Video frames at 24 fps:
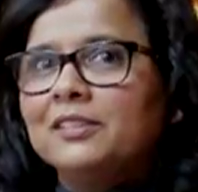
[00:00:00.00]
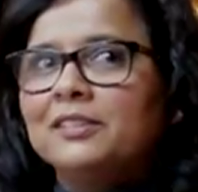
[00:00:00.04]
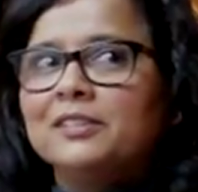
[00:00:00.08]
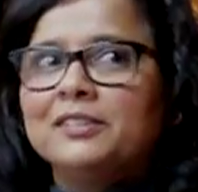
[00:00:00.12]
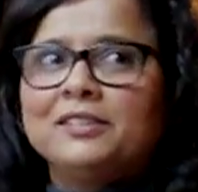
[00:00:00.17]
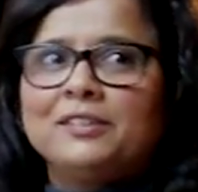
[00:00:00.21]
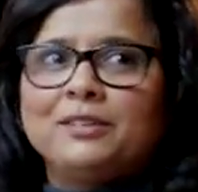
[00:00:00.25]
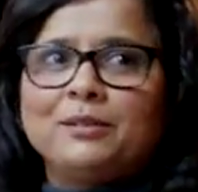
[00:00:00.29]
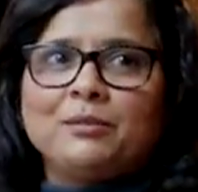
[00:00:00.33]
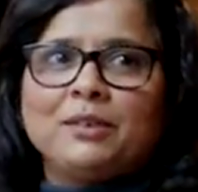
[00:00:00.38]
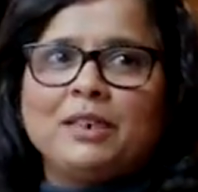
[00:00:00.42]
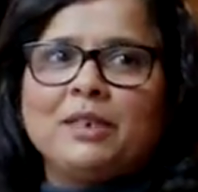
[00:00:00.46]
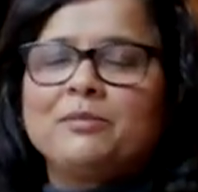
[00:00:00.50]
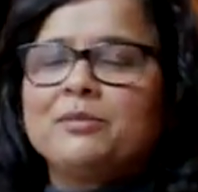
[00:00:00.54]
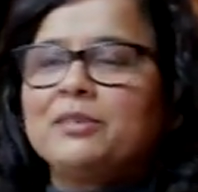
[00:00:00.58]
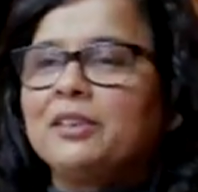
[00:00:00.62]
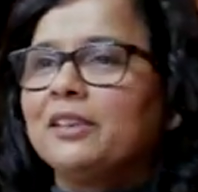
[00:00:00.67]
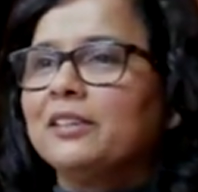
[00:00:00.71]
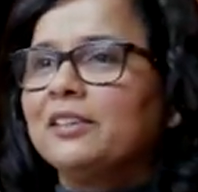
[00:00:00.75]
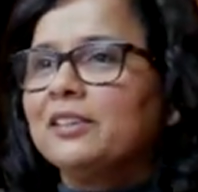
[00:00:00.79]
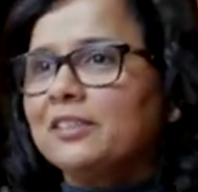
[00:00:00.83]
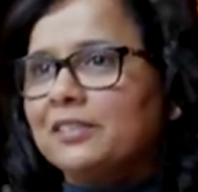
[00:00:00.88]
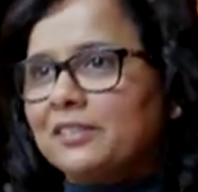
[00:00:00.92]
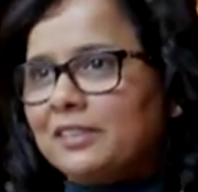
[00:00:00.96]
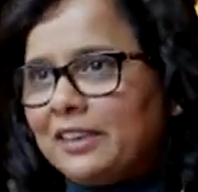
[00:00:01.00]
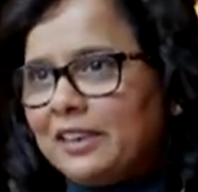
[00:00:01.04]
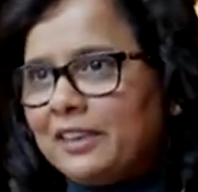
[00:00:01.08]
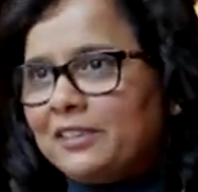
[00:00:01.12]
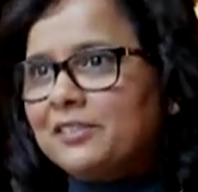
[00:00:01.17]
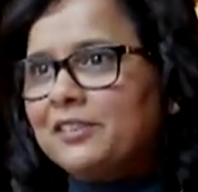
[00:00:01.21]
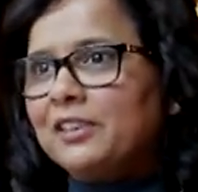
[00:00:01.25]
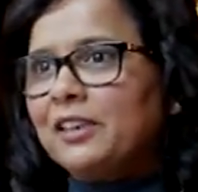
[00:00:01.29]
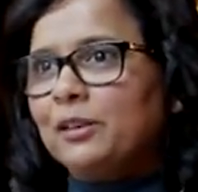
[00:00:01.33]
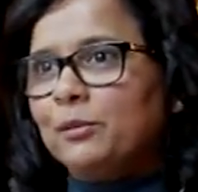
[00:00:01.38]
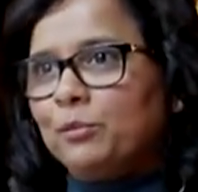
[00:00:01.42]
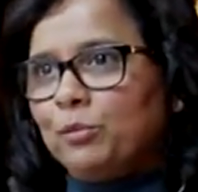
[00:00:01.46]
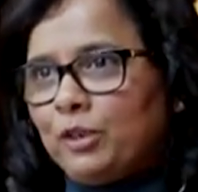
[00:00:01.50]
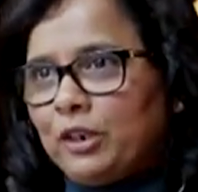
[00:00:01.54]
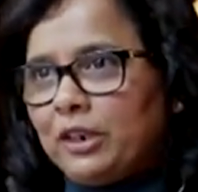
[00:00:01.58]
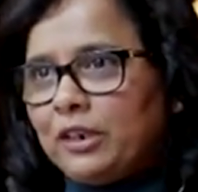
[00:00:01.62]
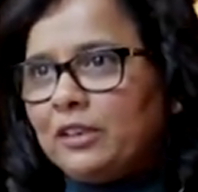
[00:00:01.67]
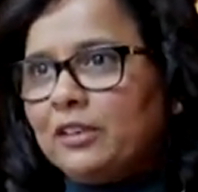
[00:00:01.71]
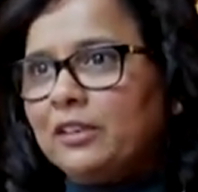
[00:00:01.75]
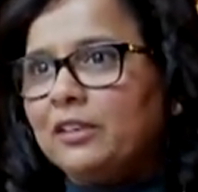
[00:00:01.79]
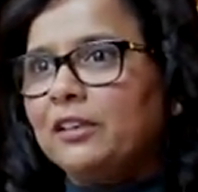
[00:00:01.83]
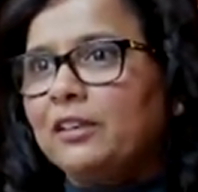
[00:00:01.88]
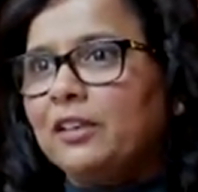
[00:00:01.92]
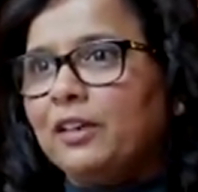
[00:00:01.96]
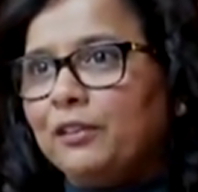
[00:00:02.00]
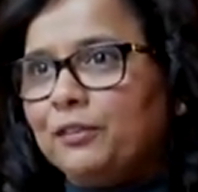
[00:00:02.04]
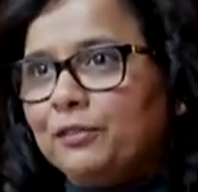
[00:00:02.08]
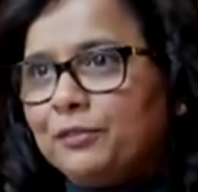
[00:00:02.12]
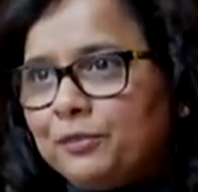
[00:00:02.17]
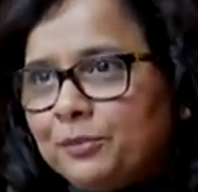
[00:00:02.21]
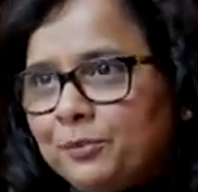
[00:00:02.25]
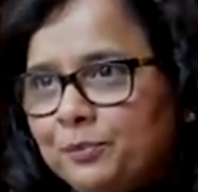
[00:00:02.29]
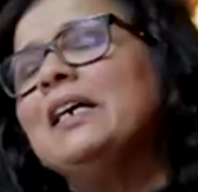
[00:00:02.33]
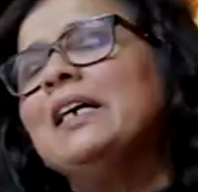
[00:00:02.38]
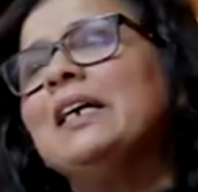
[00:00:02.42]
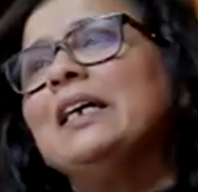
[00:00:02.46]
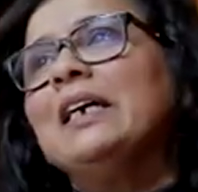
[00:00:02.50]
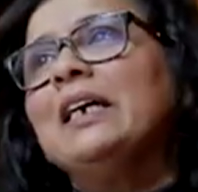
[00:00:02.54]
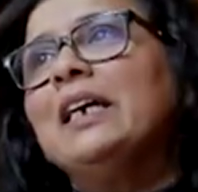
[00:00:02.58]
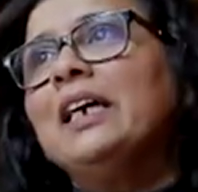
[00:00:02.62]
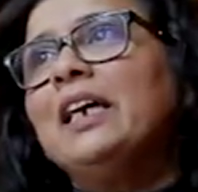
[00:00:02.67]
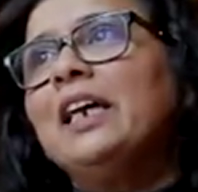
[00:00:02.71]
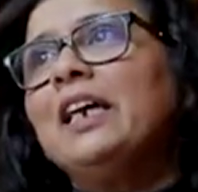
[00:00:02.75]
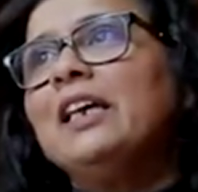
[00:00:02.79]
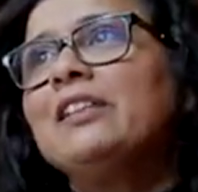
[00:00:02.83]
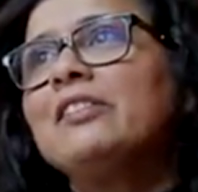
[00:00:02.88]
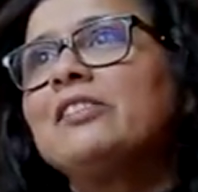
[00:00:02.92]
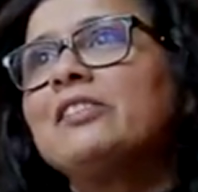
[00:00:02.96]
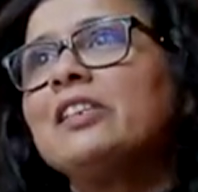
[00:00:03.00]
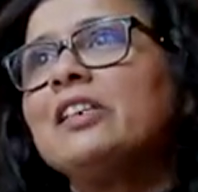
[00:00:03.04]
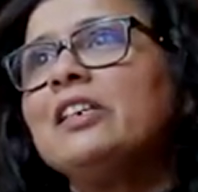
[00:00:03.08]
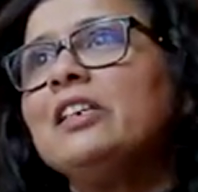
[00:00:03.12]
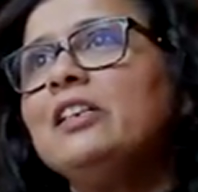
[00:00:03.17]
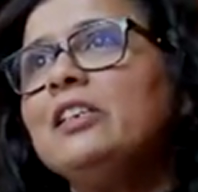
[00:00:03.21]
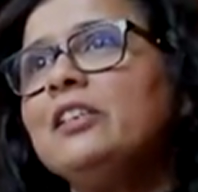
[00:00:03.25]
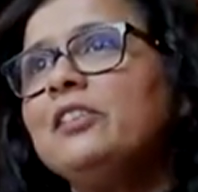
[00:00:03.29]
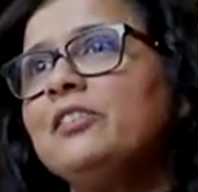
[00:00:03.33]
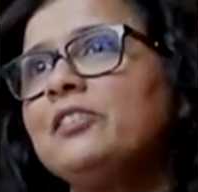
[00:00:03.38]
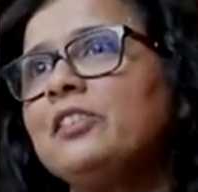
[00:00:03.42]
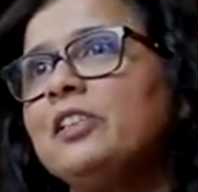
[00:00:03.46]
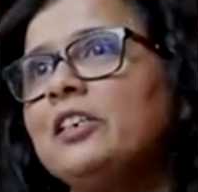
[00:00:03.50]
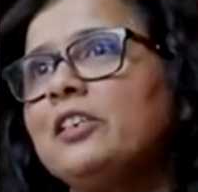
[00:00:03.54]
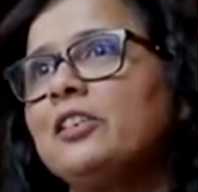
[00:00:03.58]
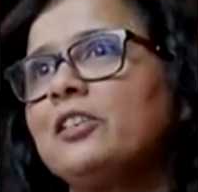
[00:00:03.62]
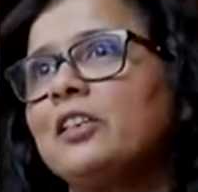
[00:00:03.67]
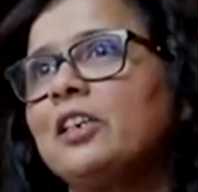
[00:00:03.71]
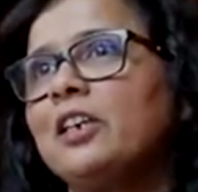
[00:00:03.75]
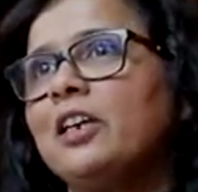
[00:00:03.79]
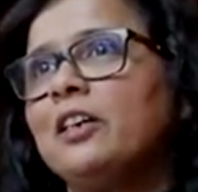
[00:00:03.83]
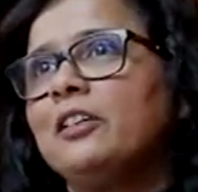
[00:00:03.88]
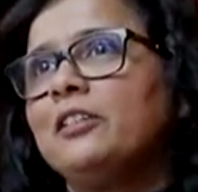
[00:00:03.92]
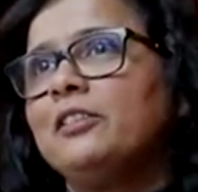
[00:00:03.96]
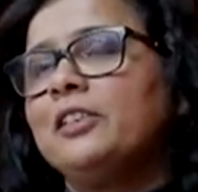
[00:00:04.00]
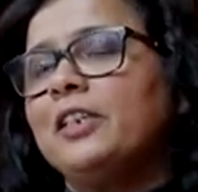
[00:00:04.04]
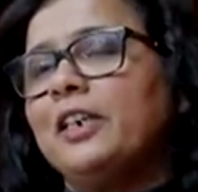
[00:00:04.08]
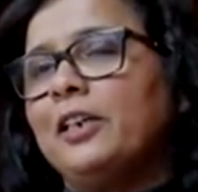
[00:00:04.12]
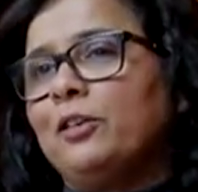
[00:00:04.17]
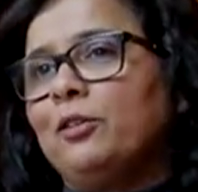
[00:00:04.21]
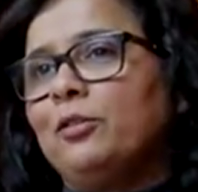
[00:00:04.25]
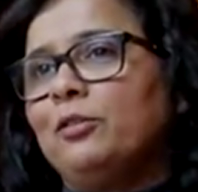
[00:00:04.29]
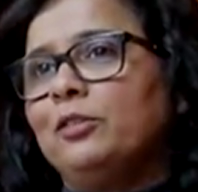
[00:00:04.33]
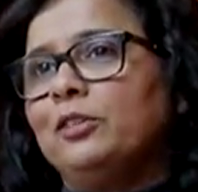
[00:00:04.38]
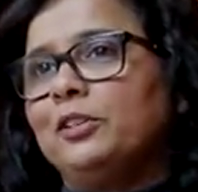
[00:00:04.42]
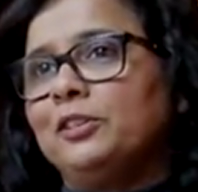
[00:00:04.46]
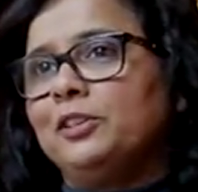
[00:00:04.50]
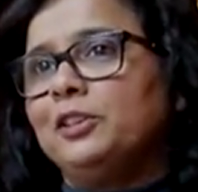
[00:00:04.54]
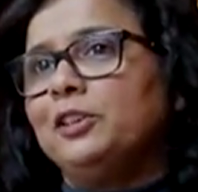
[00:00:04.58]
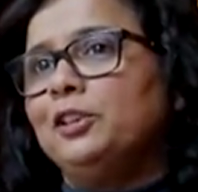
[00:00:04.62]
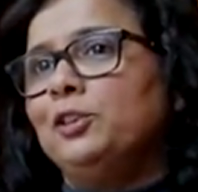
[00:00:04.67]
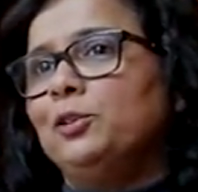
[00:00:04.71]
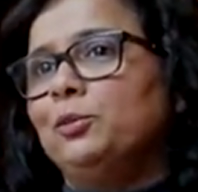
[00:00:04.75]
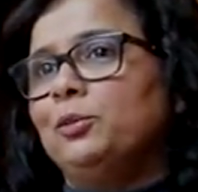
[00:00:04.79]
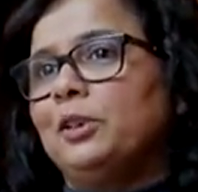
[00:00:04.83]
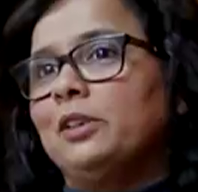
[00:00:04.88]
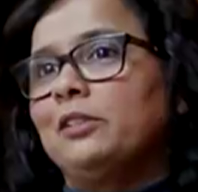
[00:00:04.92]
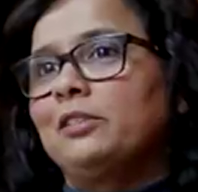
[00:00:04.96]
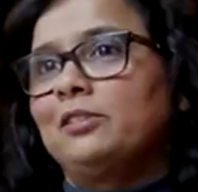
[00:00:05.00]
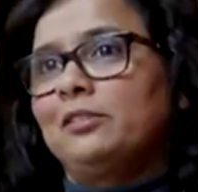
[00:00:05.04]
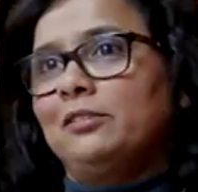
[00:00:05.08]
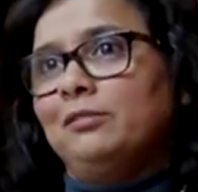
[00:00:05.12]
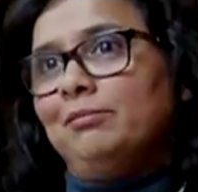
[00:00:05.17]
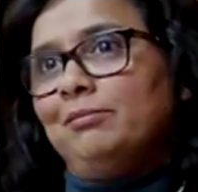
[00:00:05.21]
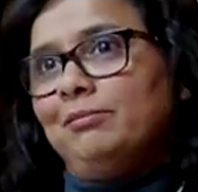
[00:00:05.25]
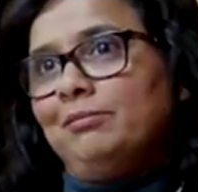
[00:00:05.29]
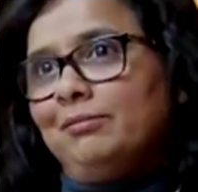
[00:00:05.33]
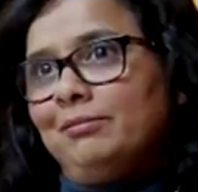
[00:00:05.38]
sometimes that doesn't get celebrated enough. It's easy to get down on the US.